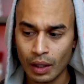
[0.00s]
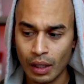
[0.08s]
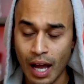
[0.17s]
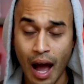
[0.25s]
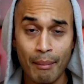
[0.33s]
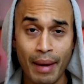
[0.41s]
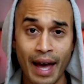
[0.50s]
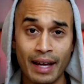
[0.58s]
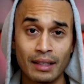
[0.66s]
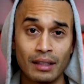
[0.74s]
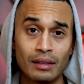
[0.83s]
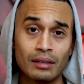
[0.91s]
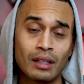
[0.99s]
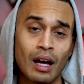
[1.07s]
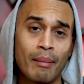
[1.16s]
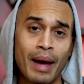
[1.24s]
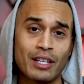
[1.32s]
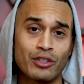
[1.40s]

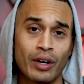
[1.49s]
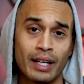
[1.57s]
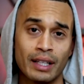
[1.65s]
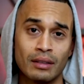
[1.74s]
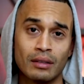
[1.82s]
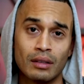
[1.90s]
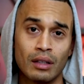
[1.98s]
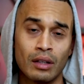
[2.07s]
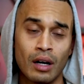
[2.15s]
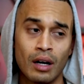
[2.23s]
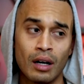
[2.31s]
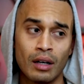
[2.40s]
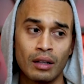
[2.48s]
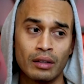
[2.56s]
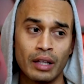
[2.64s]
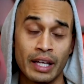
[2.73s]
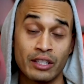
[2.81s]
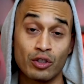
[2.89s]
combat training, the
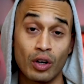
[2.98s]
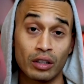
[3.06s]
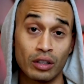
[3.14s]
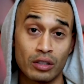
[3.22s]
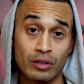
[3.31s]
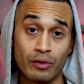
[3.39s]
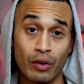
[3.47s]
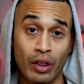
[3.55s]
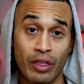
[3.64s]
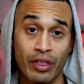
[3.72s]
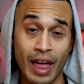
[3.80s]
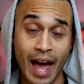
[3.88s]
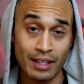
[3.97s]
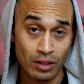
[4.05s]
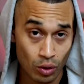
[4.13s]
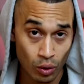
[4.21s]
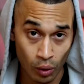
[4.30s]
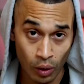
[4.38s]
instructors for that
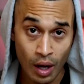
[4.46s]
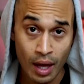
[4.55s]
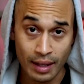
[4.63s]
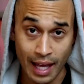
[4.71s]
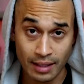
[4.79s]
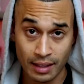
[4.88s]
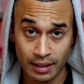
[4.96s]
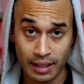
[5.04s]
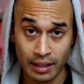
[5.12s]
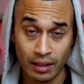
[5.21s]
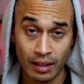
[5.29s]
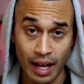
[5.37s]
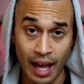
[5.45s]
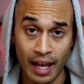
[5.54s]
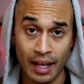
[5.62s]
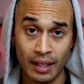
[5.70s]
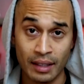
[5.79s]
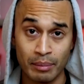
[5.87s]
school, that's considered
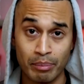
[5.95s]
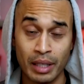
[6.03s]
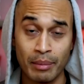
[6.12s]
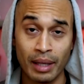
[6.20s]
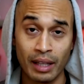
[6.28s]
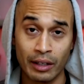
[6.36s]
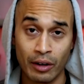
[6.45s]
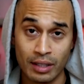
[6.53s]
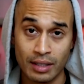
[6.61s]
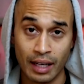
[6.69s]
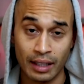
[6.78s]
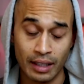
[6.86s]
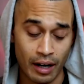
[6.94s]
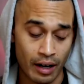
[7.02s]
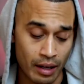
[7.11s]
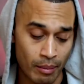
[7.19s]
a B billet or a secondary